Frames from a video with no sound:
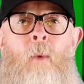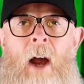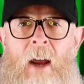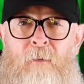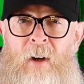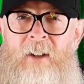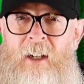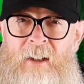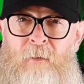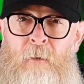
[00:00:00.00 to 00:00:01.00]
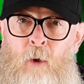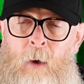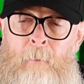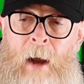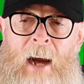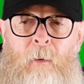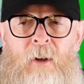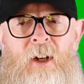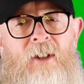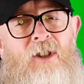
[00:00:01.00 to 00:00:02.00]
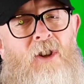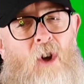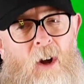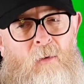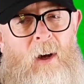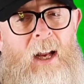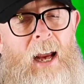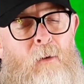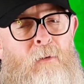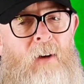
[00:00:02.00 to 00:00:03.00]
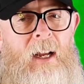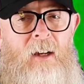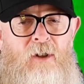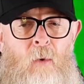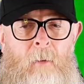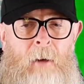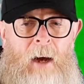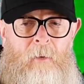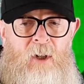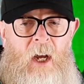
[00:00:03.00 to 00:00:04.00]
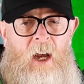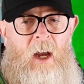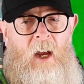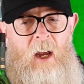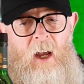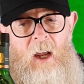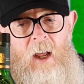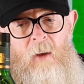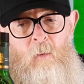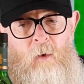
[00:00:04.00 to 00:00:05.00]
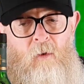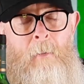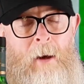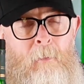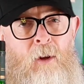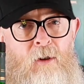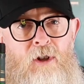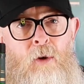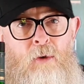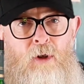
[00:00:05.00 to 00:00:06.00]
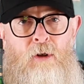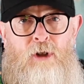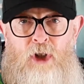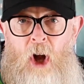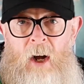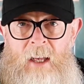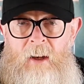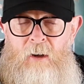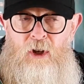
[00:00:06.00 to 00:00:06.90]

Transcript: why it feels like as if I'm going backwards. It's not really. I don't feel like it's going backwards. Remember, there's those who are starting their